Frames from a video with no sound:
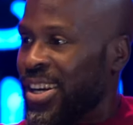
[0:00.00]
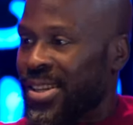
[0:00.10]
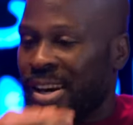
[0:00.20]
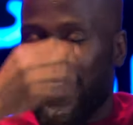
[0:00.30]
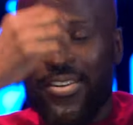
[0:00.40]

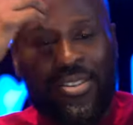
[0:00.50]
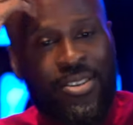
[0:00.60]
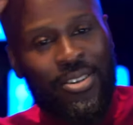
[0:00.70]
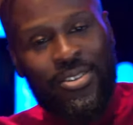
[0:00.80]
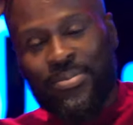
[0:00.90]
understand? So you
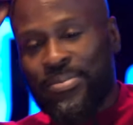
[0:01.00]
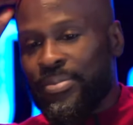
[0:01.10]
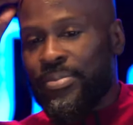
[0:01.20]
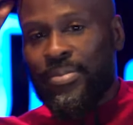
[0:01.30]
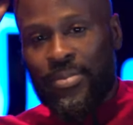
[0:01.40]
don't
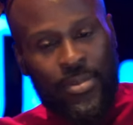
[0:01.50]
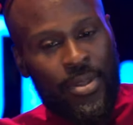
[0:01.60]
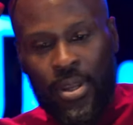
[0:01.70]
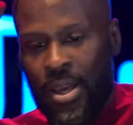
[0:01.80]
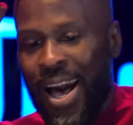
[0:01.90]
start fights, you just
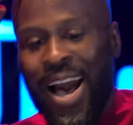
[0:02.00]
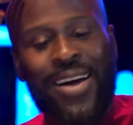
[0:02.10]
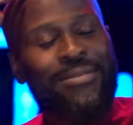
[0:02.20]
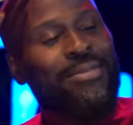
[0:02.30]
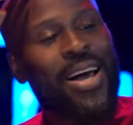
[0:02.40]
finish
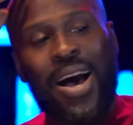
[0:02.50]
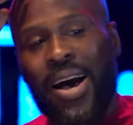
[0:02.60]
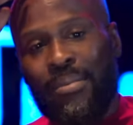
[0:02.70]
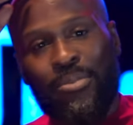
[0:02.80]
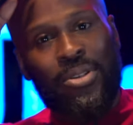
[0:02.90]
them.
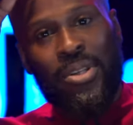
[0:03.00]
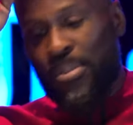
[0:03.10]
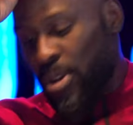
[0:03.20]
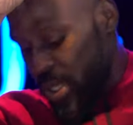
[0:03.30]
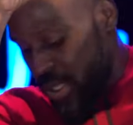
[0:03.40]
I'm
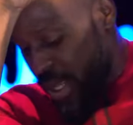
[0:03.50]
not a